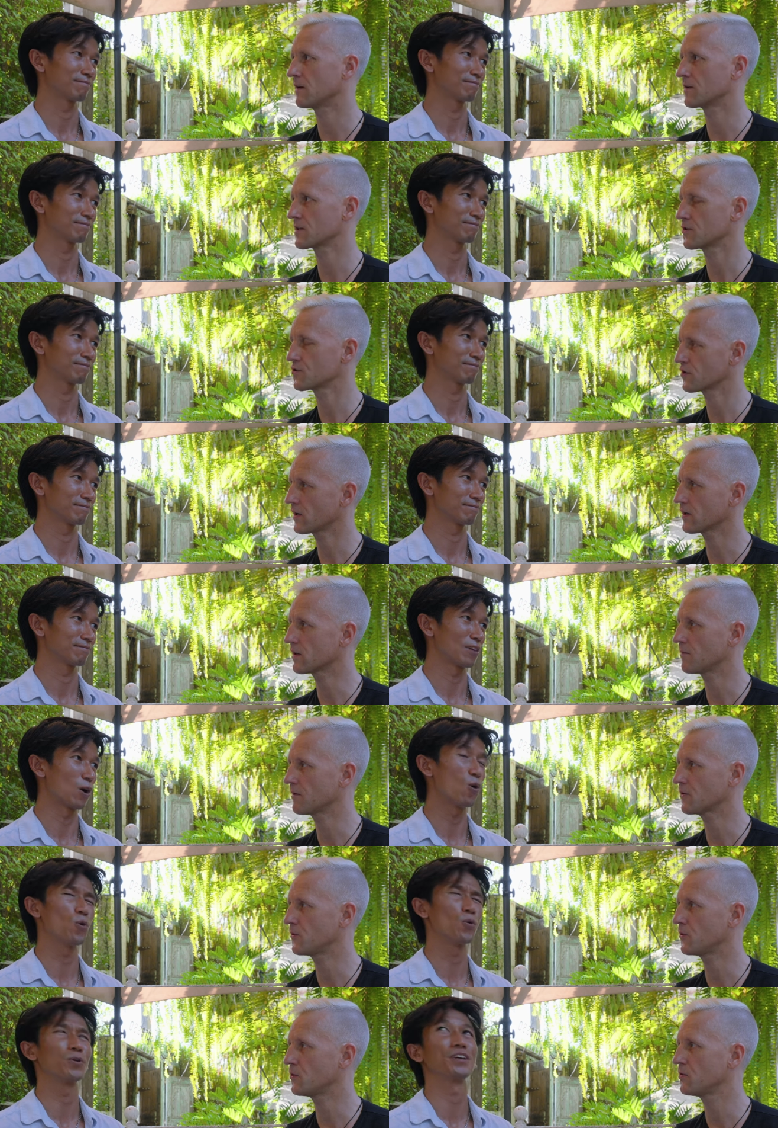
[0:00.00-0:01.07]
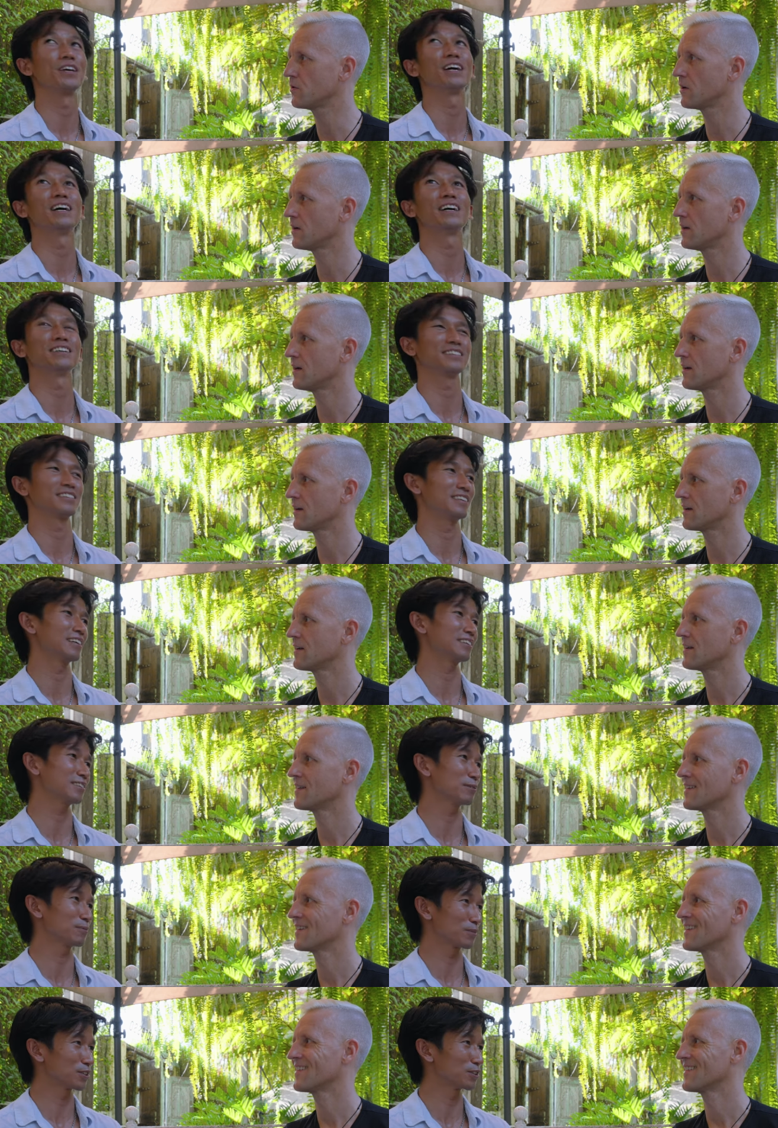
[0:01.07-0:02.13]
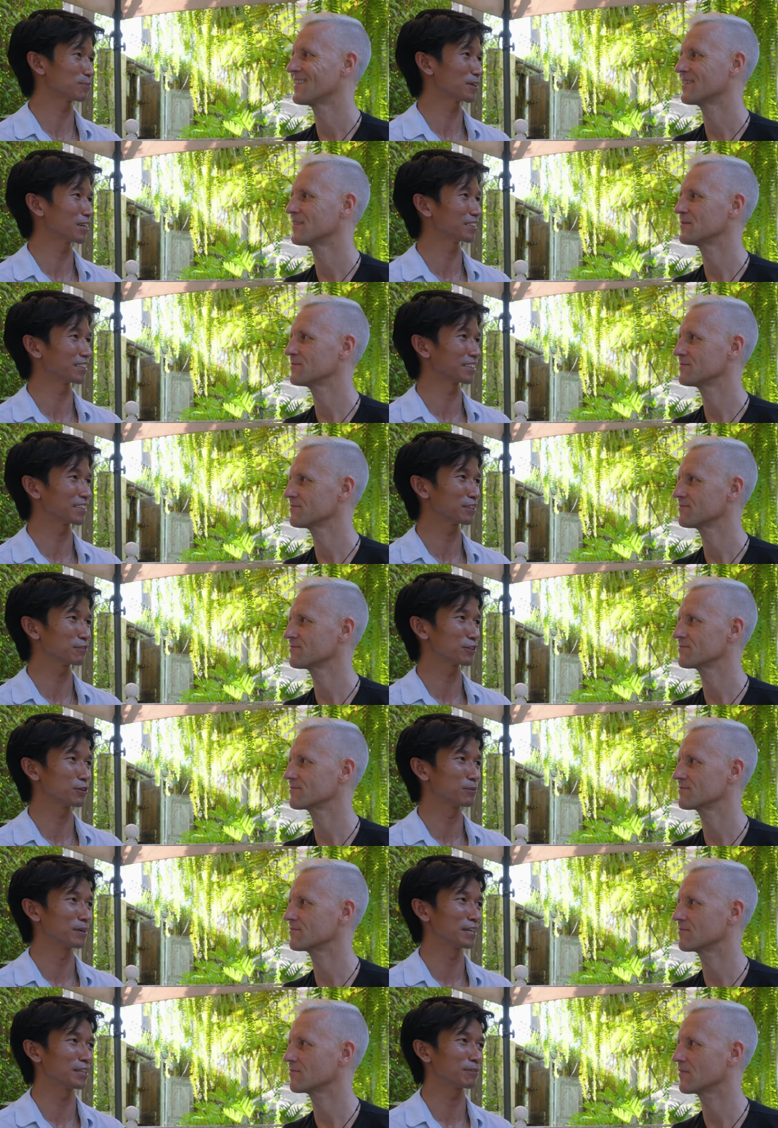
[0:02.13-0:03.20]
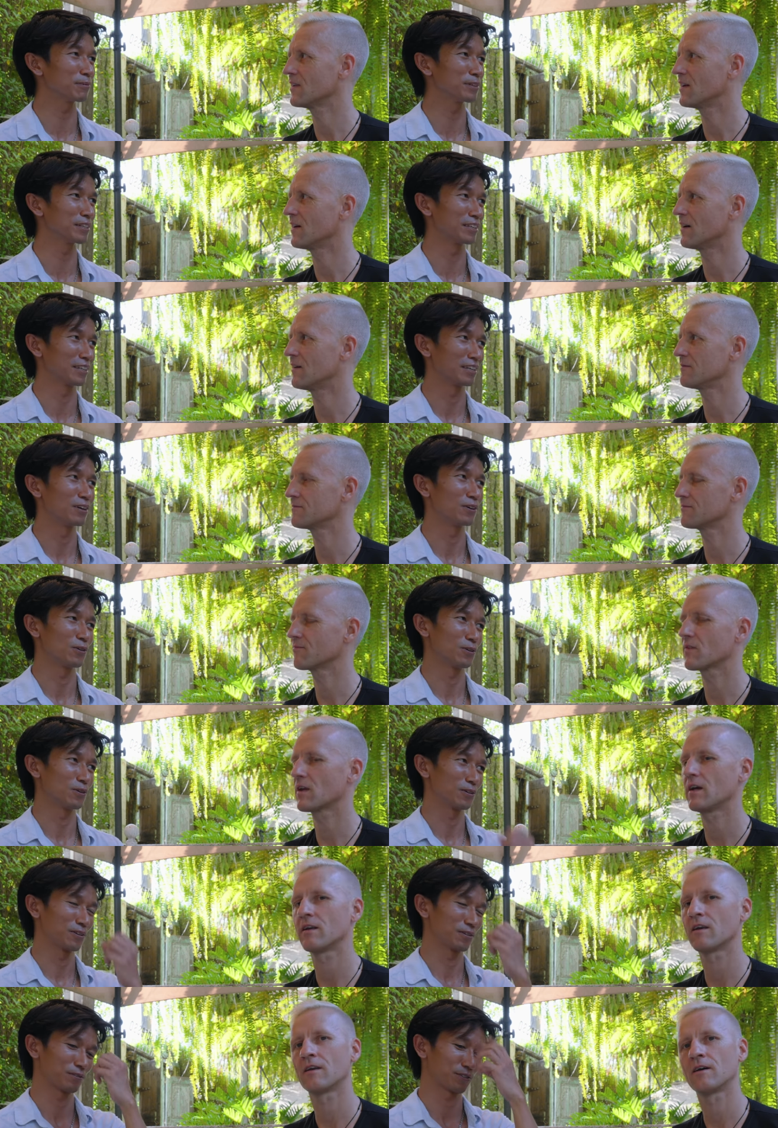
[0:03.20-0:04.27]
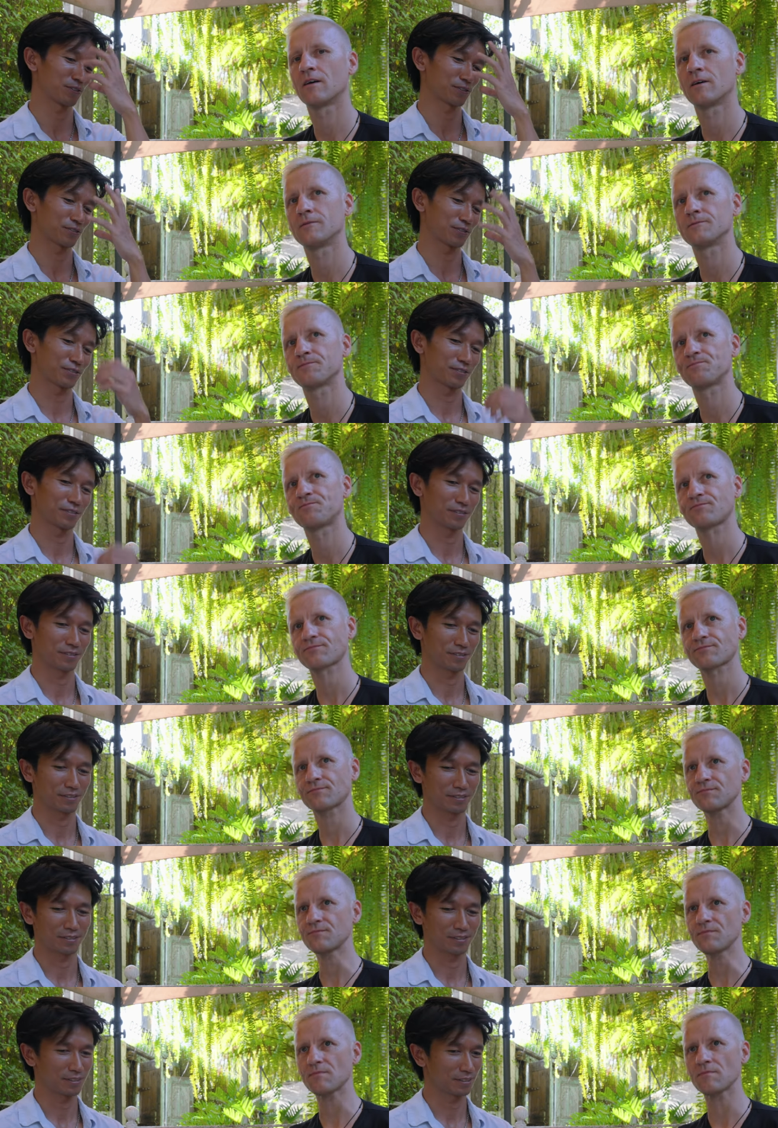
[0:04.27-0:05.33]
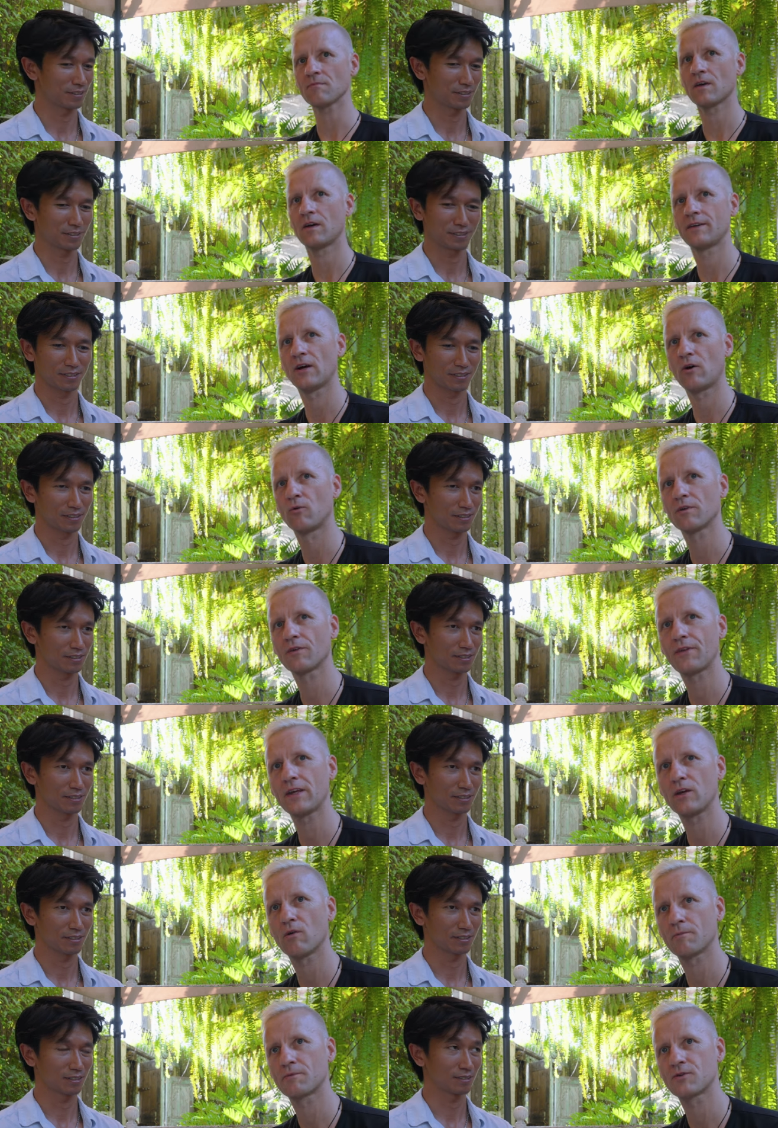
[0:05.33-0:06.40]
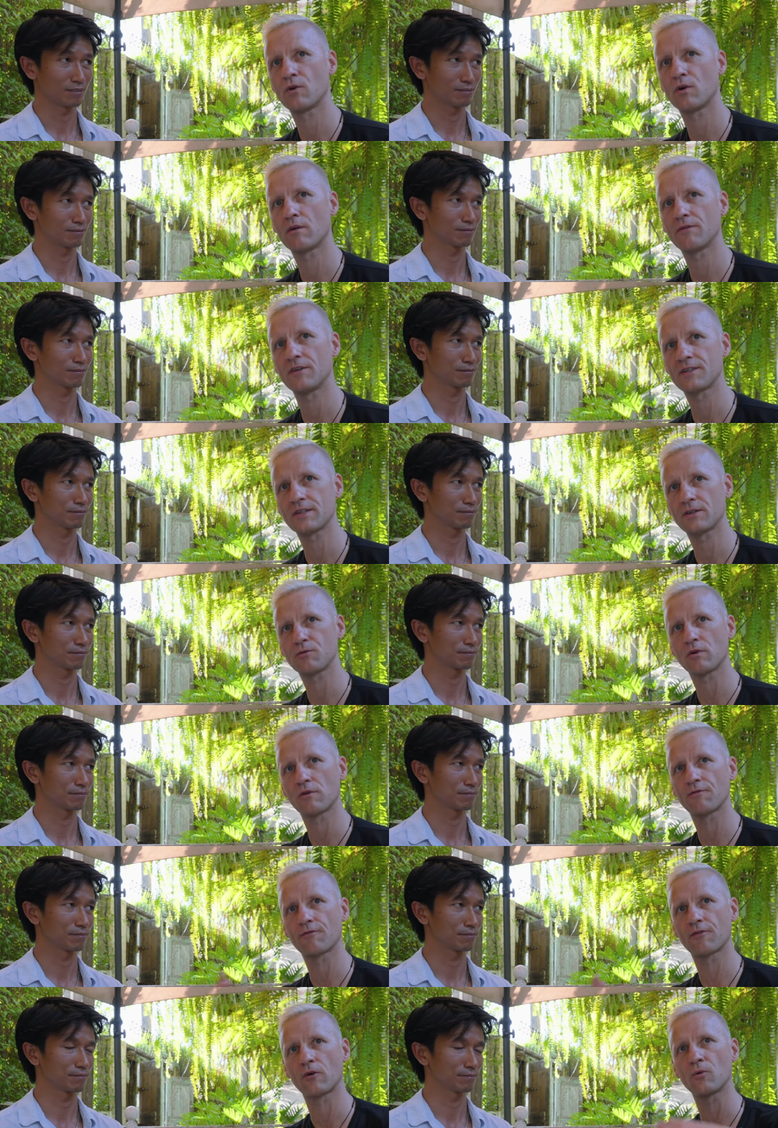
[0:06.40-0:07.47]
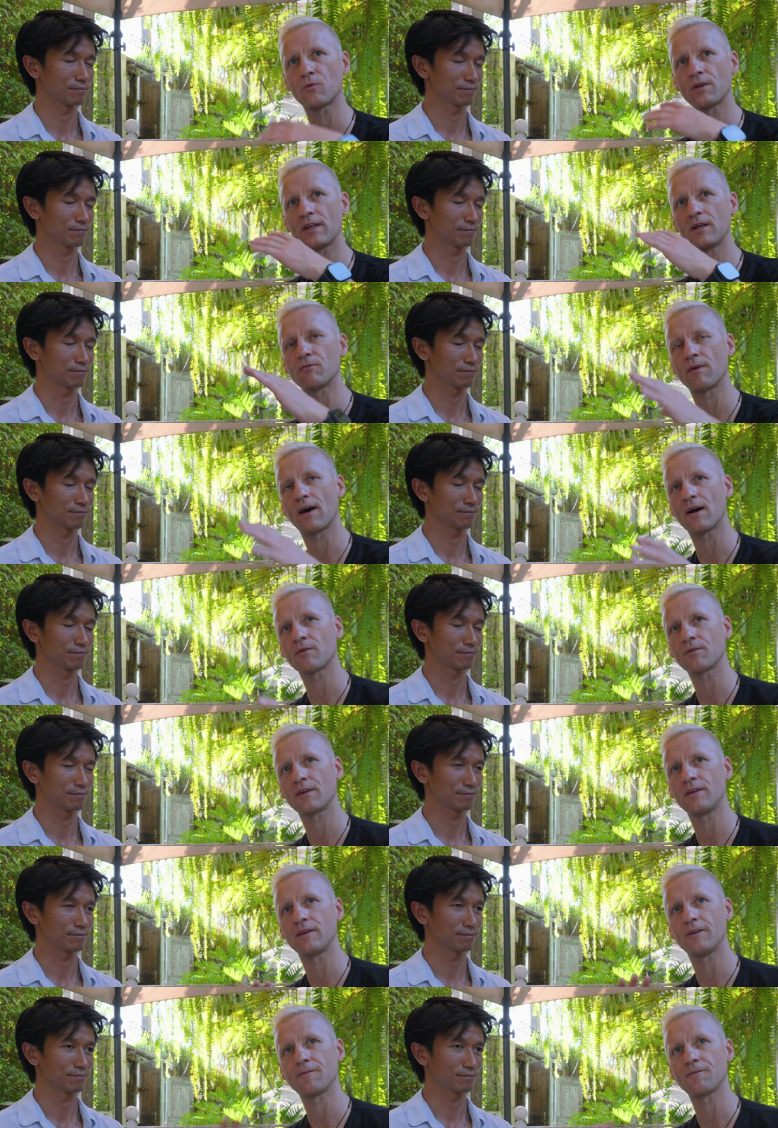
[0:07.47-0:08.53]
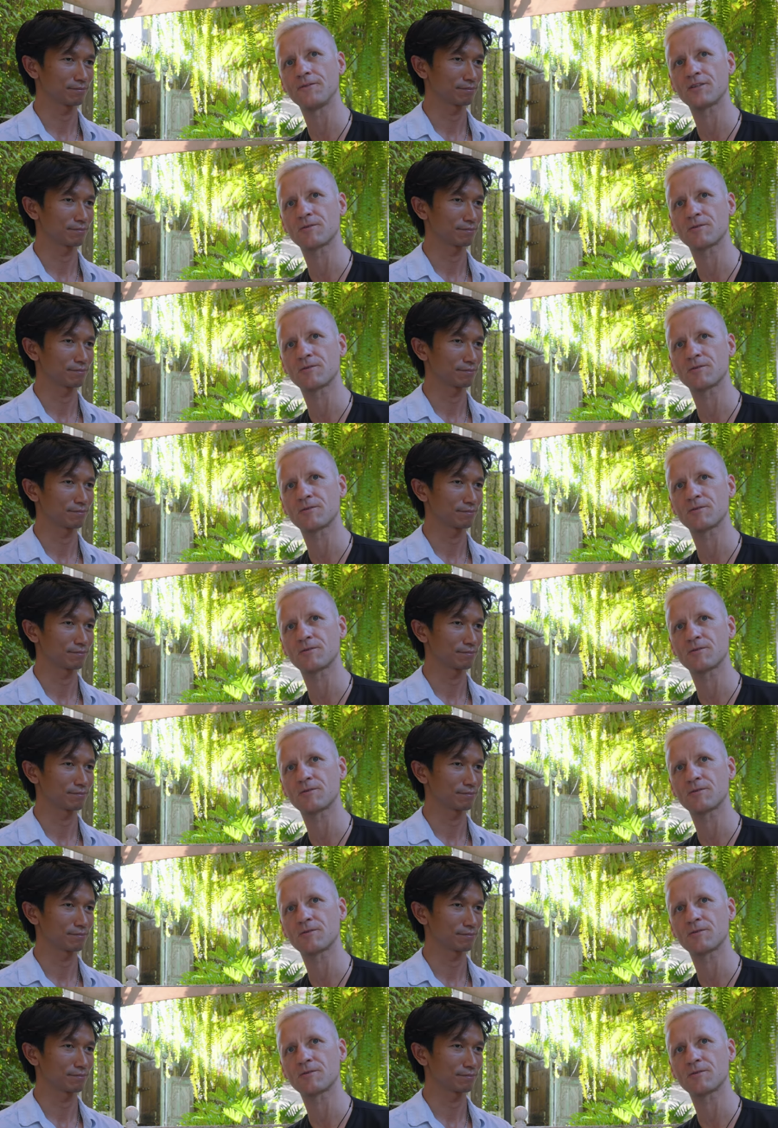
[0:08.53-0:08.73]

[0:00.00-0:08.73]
Speaker 1: uh, sunshine coming
Speaker 2: oh, through. Oh, yes. That's the good part. Thank you for reminding
Speaker 1: me. Yeah. And um, the only thing you observe is that you are floating around in a different